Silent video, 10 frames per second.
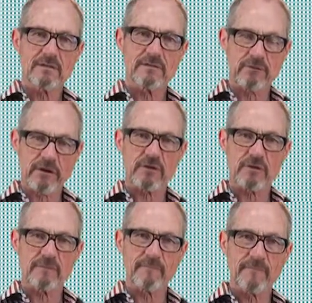
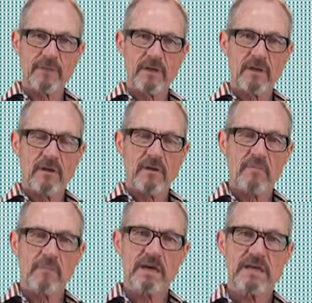direction,
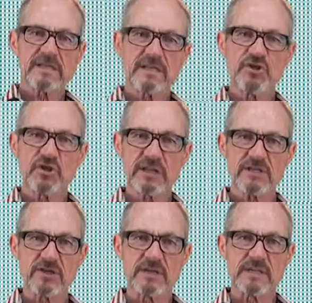make
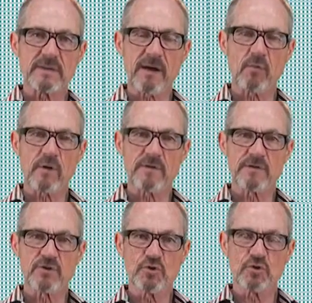suggestions about what the
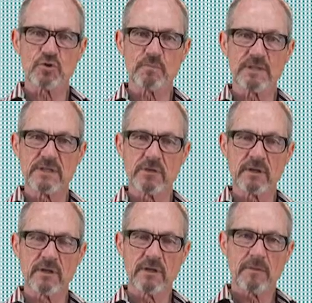student should be
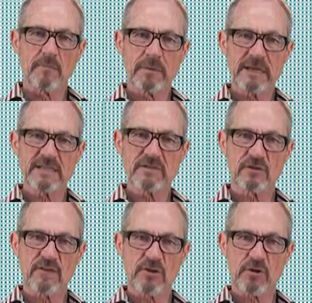doing based
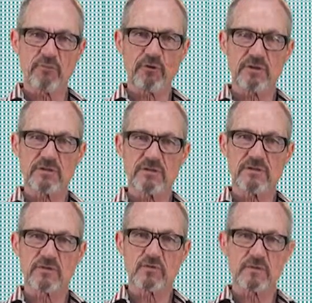on their comprehension
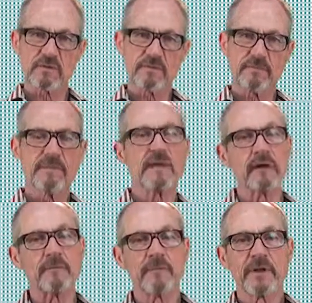scores.
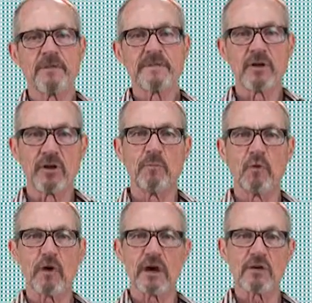Now, there's a lot
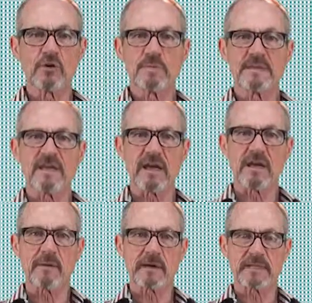more I could be saying
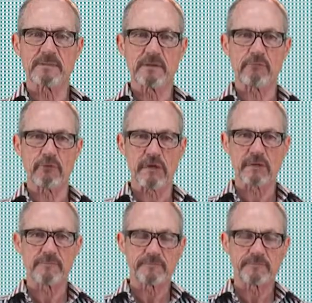about speed reading,